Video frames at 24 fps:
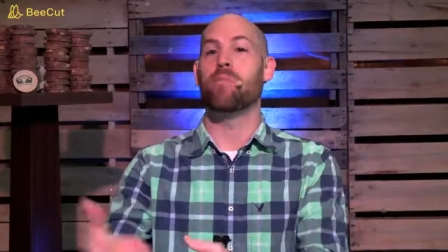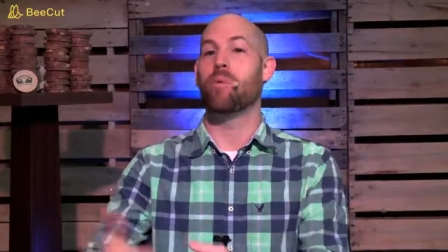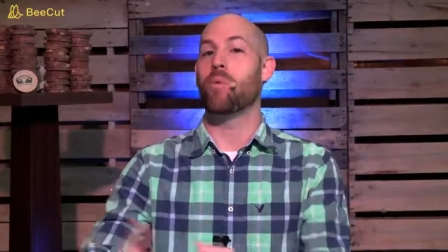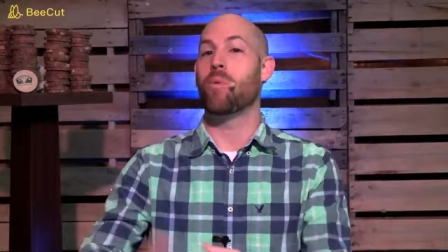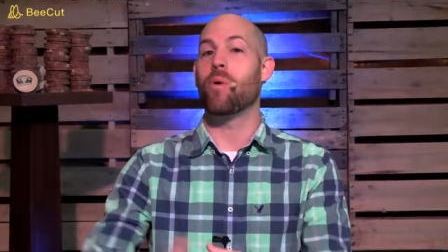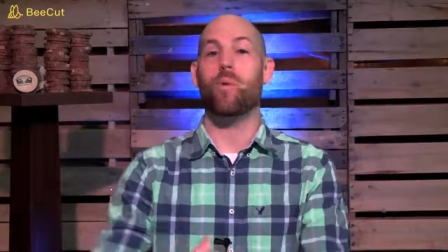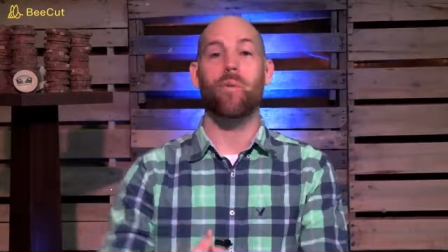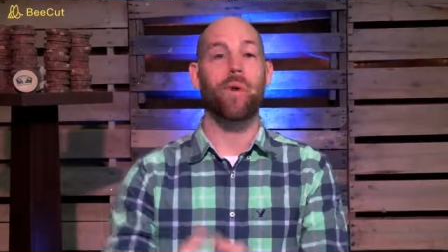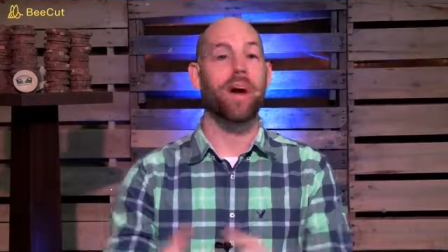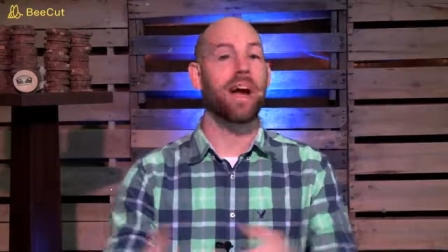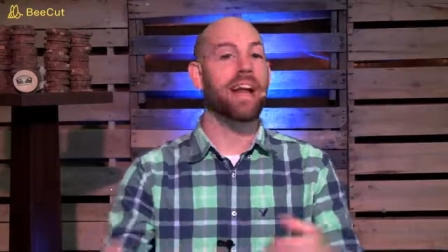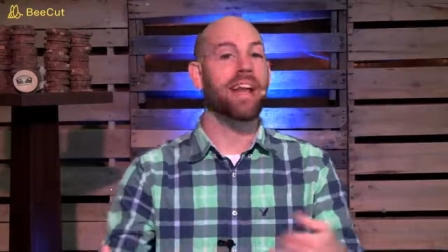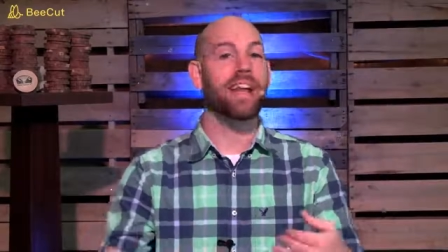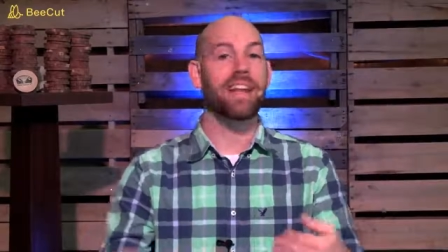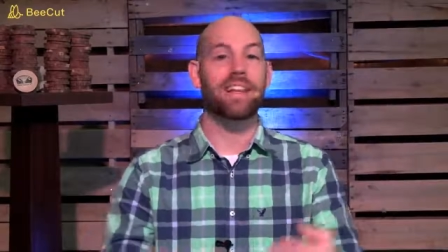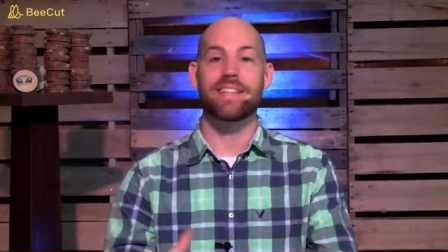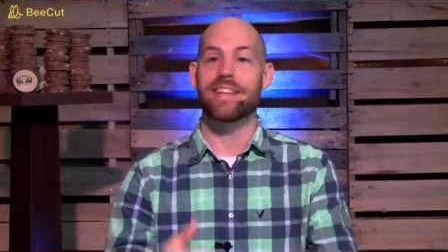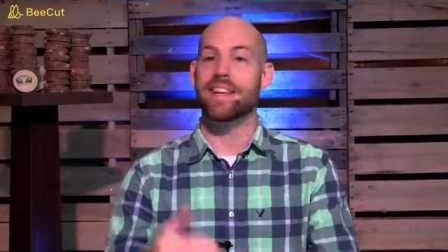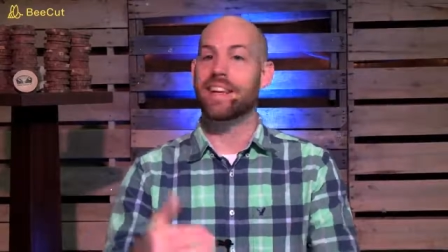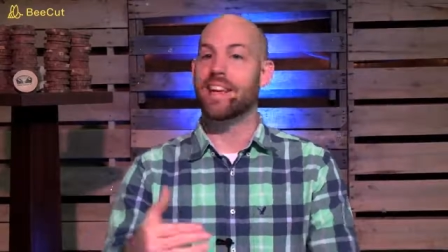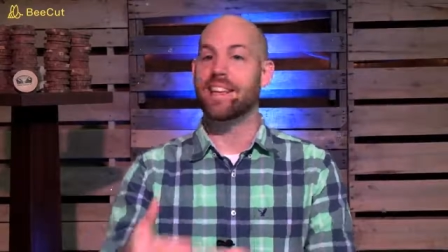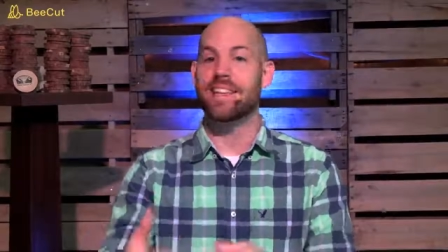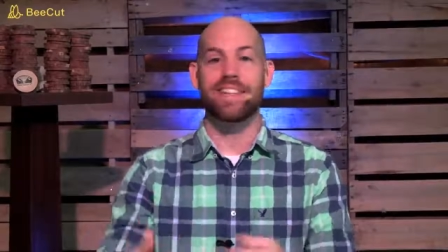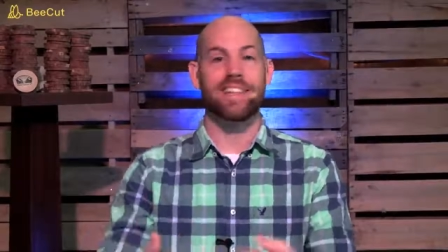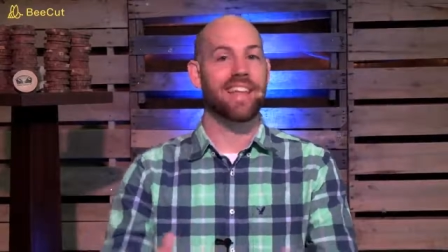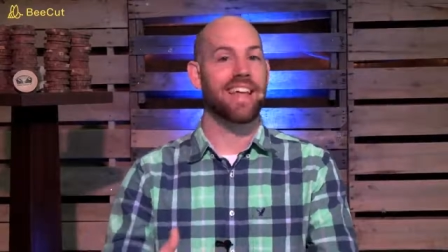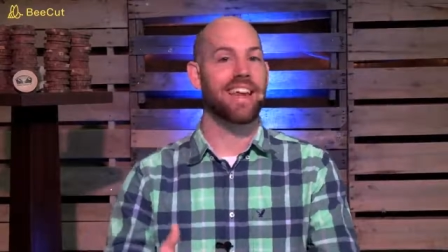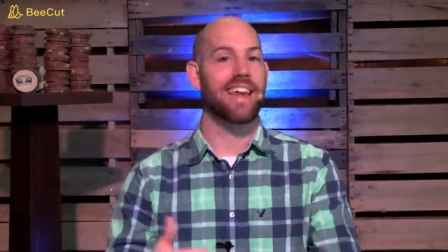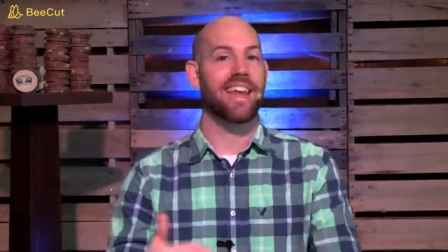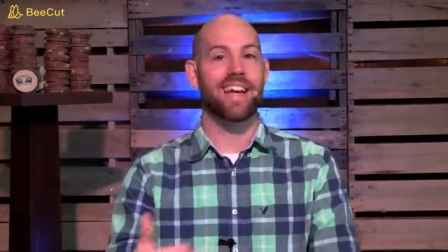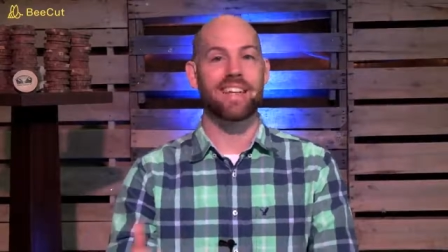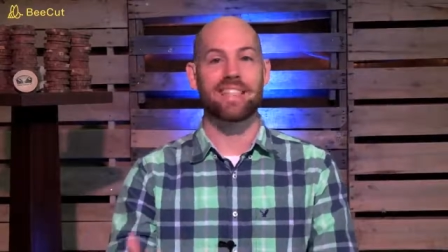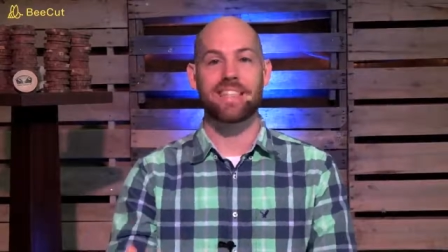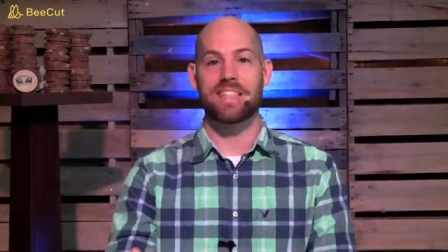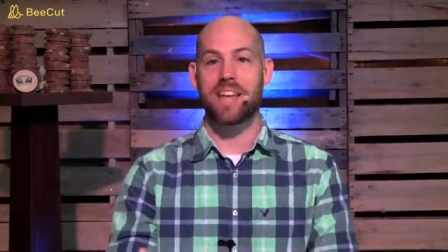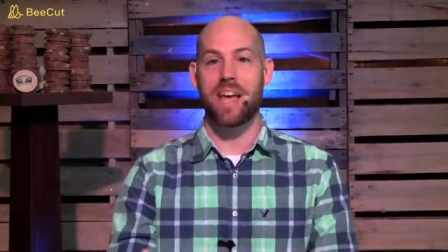that we're ready to get to the
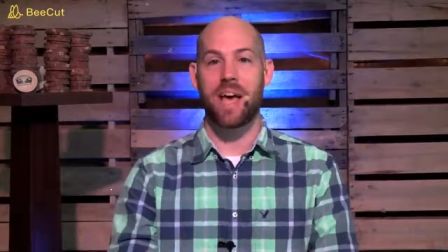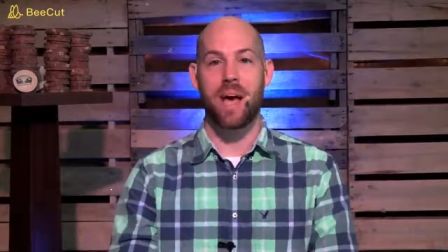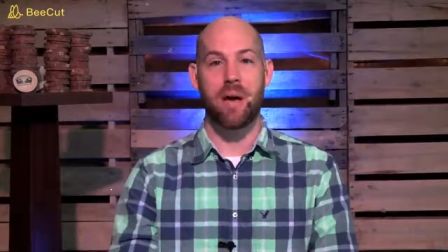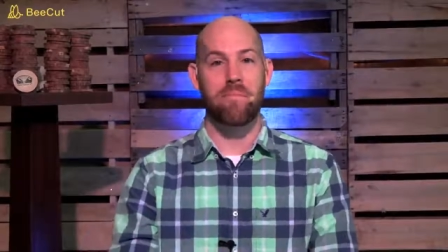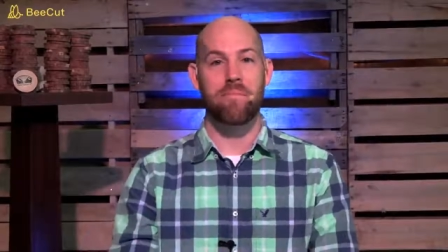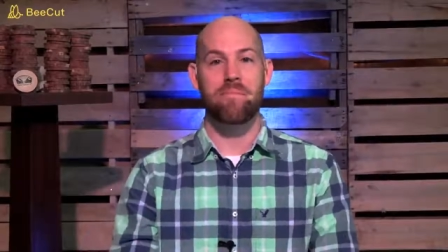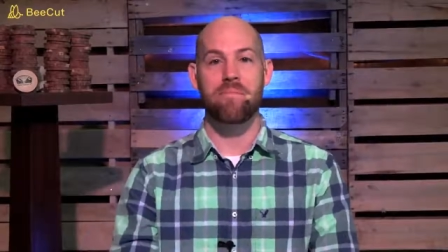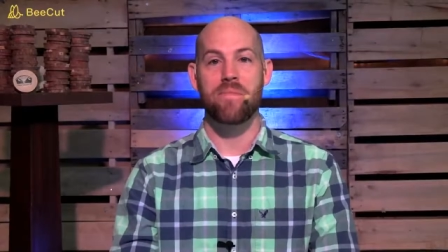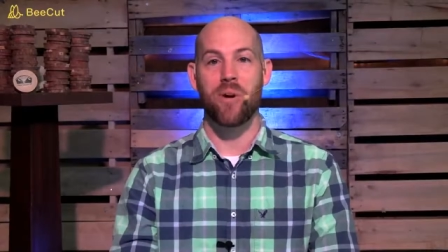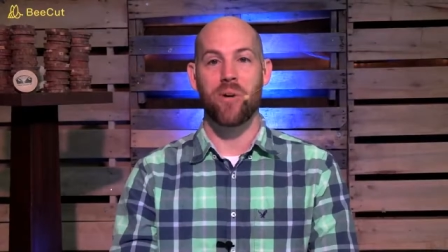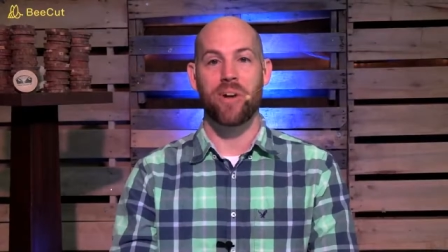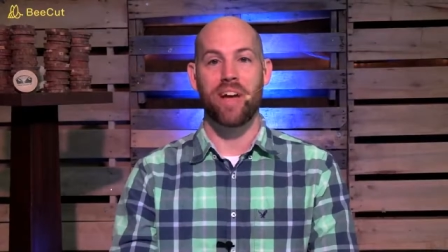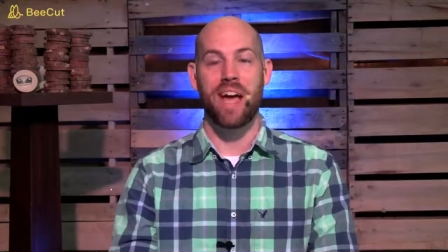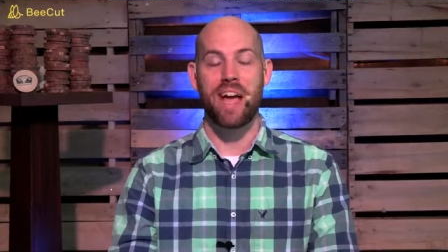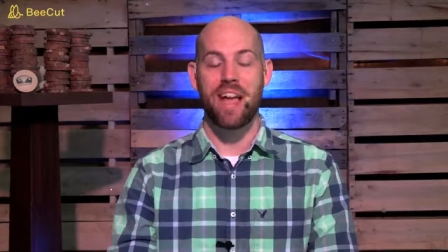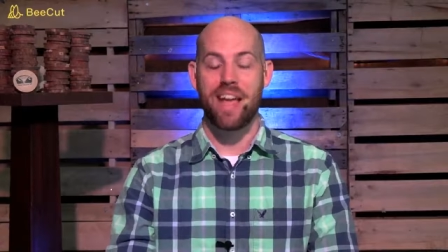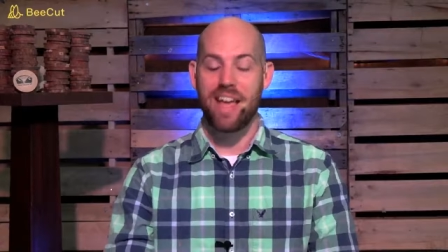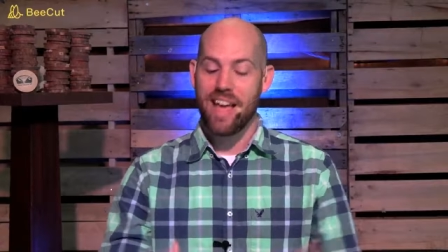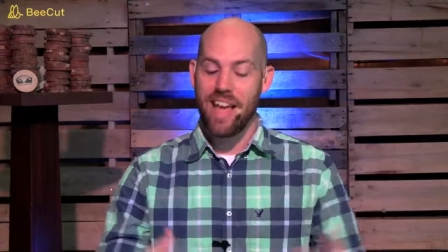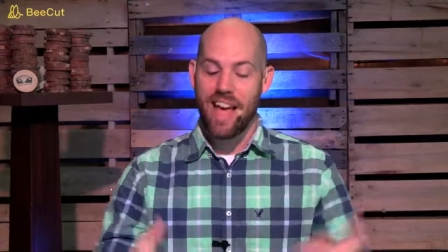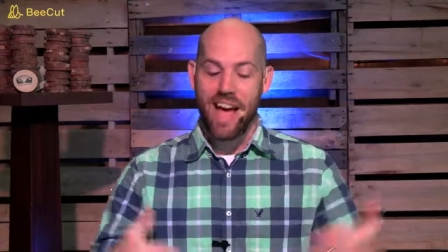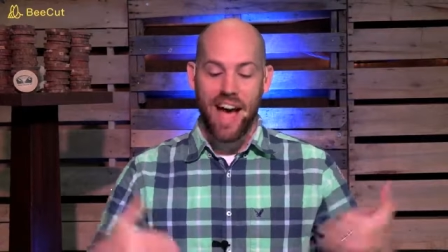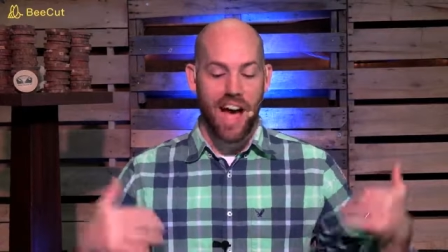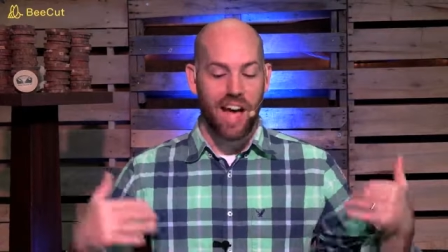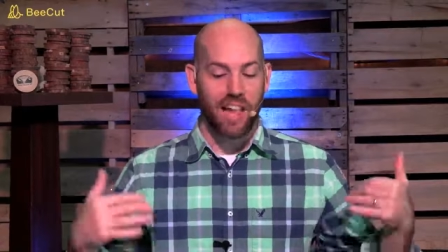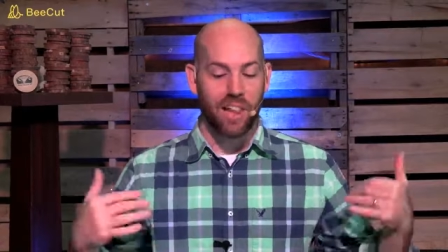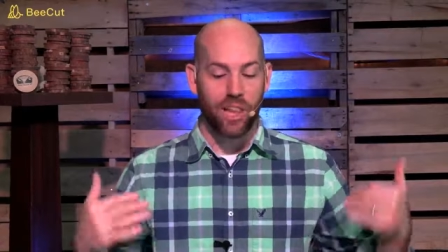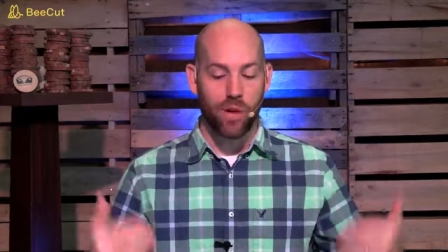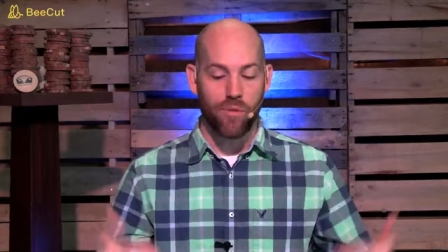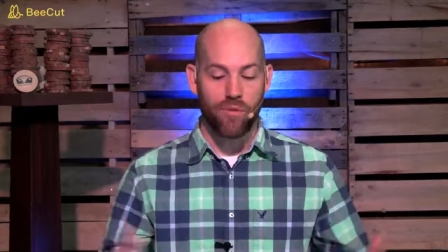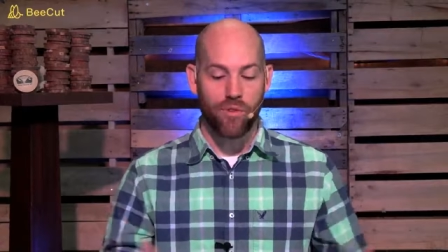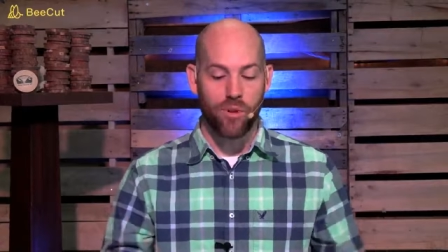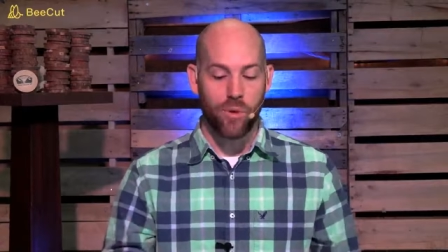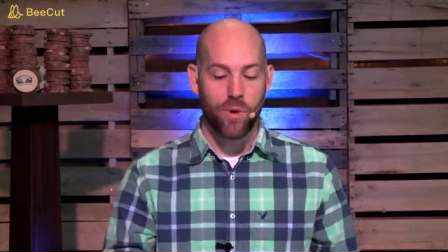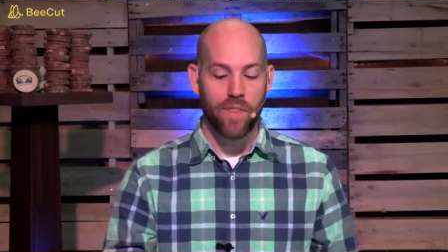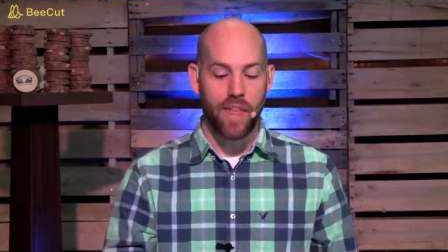next step. Okay? I
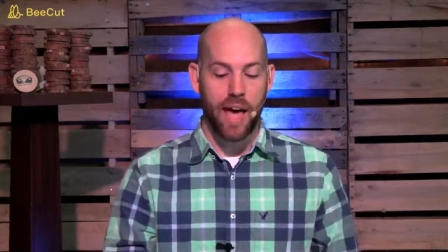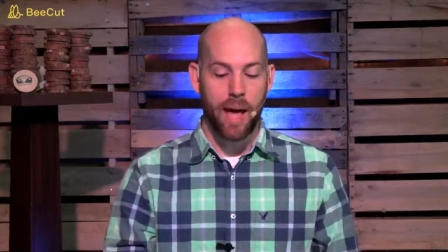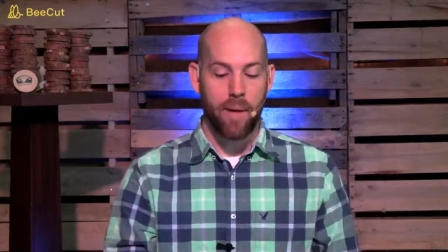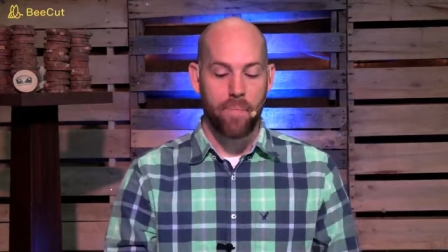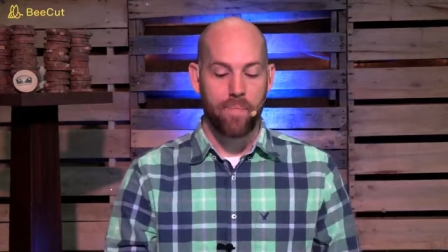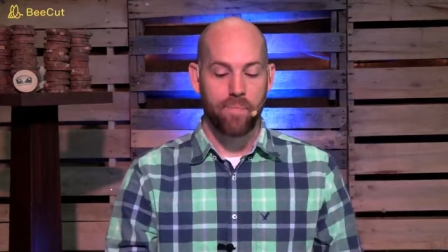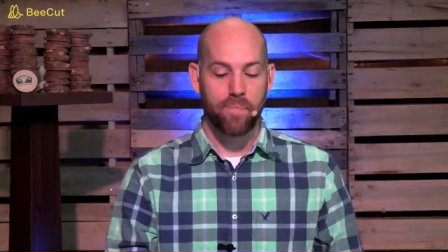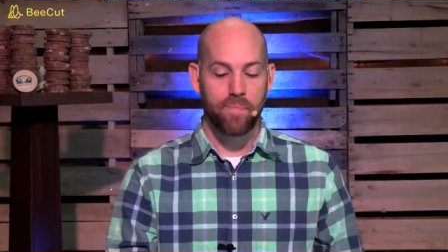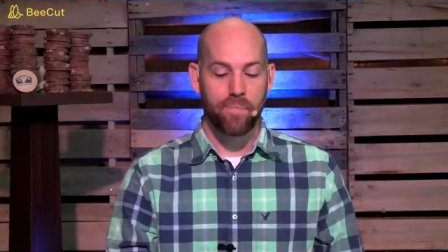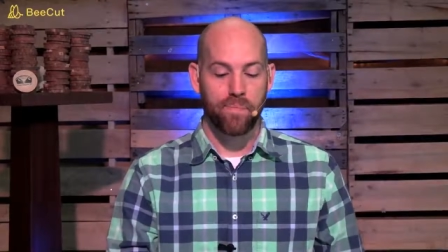love doing that.